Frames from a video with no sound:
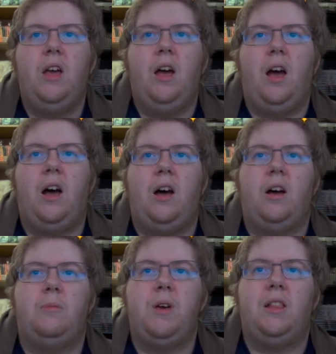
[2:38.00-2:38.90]

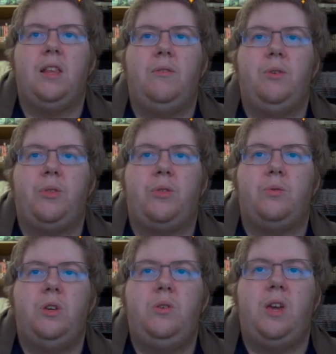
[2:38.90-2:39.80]
At level
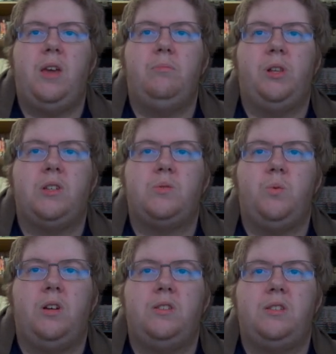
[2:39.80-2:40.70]
3, you gain
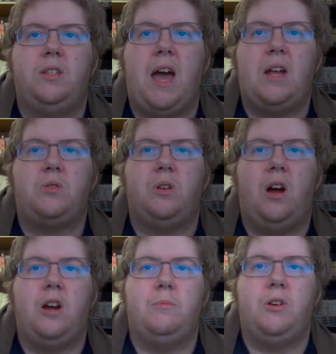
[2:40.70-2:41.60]
+1 to natural
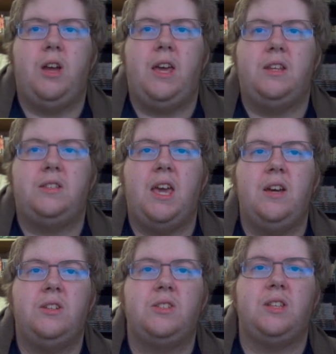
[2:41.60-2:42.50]
armor and a
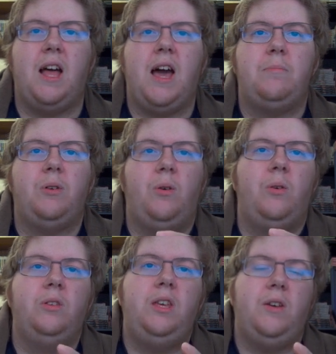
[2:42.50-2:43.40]
tail slap,
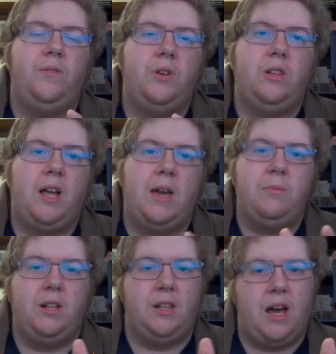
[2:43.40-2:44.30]
only if your
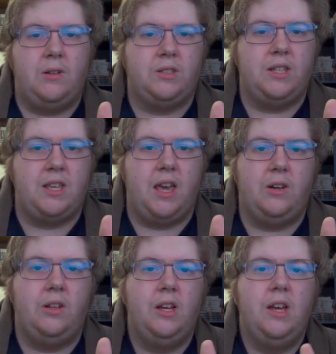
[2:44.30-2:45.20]
alignment allows the
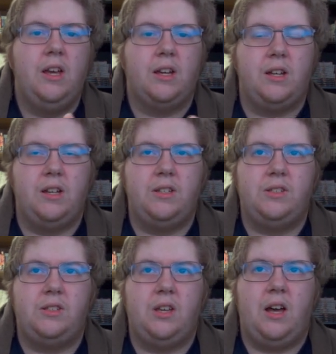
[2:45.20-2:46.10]
tail,
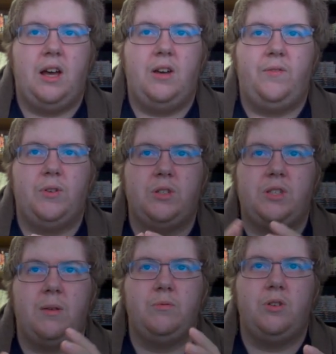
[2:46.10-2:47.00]
because for
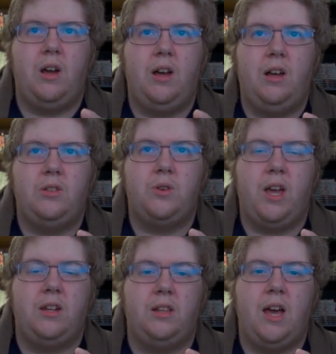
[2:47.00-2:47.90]
some
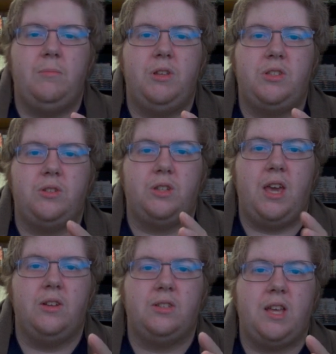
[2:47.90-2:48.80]
dragon alignments, your
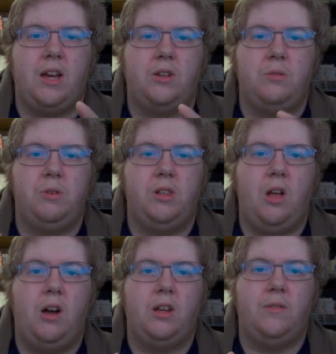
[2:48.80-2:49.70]
tail's not going to be
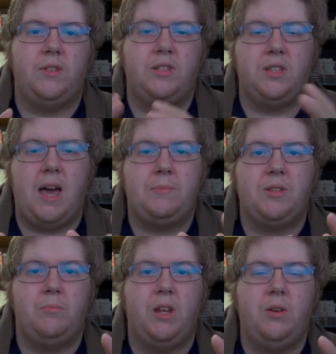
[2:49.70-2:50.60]
long enough to slap
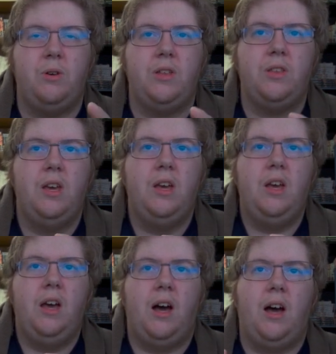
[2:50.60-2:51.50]
somebody with,
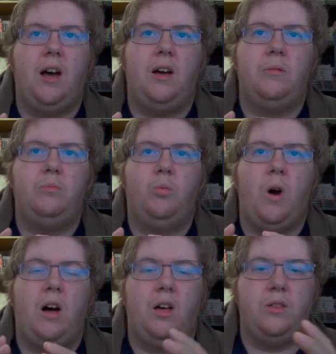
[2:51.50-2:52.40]

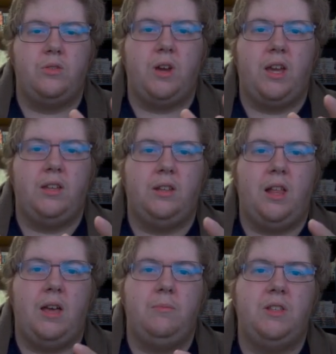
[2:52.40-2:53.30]
while other dragon
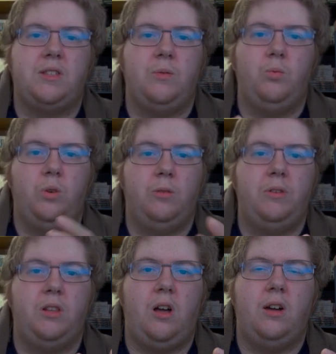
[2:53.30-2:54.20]
alignments, it will
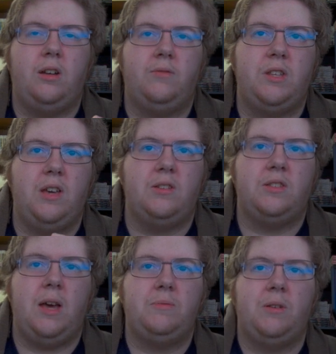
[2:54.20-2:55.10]
be long enough to tail
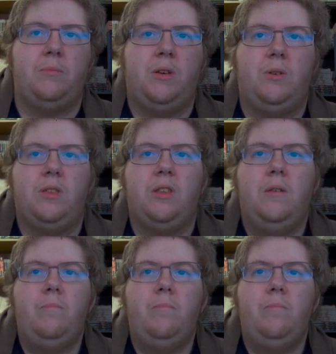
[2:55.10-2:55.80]
slap somebody with.